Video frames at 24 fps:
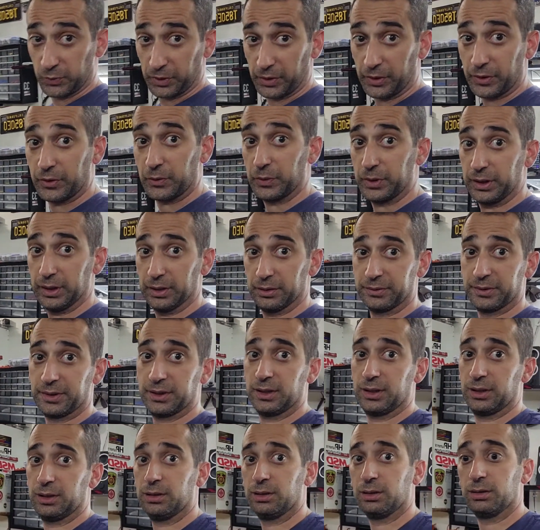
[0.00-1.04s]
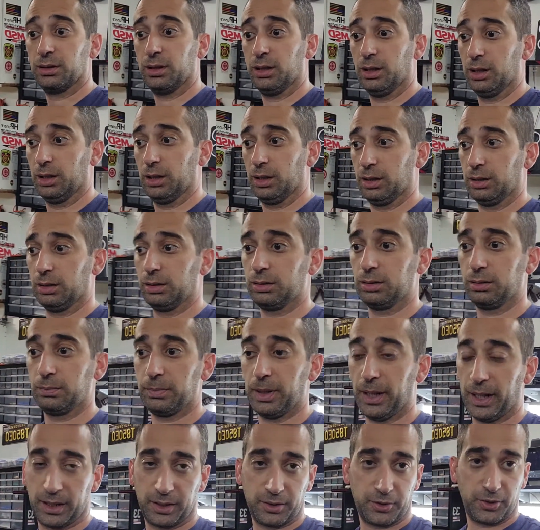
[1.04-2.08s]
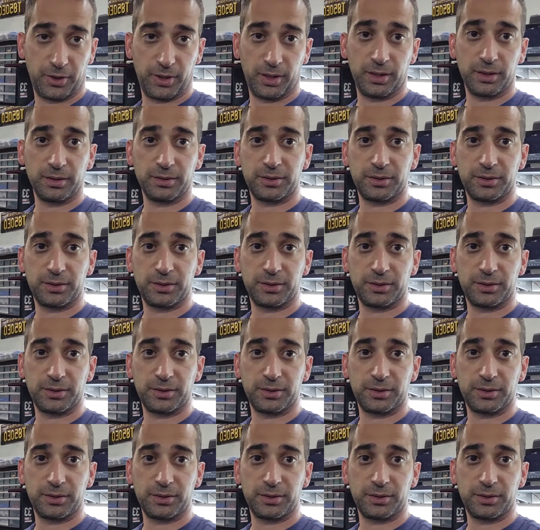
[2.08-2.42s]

a 3LT package on it.